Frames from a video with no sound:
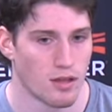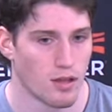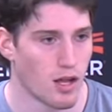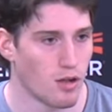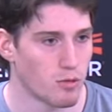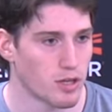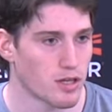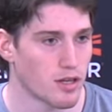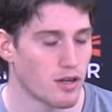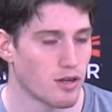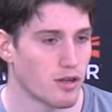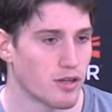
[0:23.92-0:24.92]
all weekend
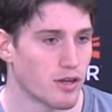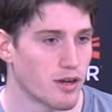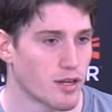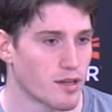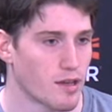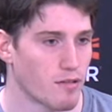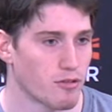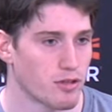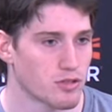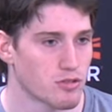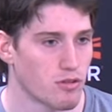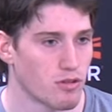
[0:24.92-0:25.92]
and all year, I can't really
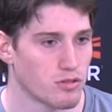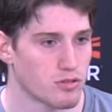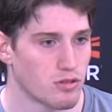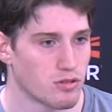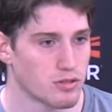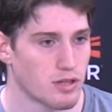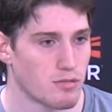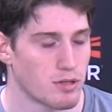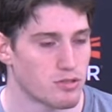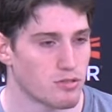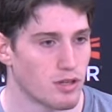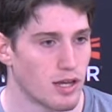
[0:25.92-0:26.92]
score those goals without my
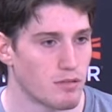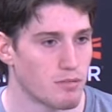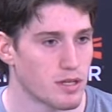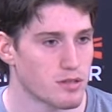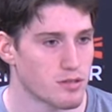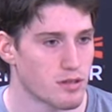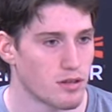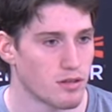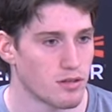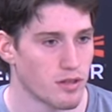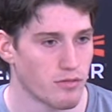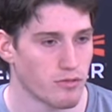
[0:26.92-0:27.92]
two line mates, so
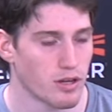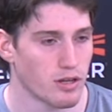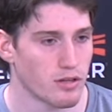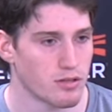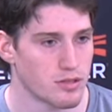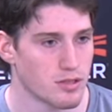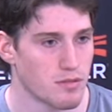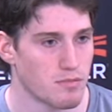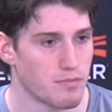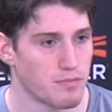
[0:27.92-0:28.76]
enough credit goes to them.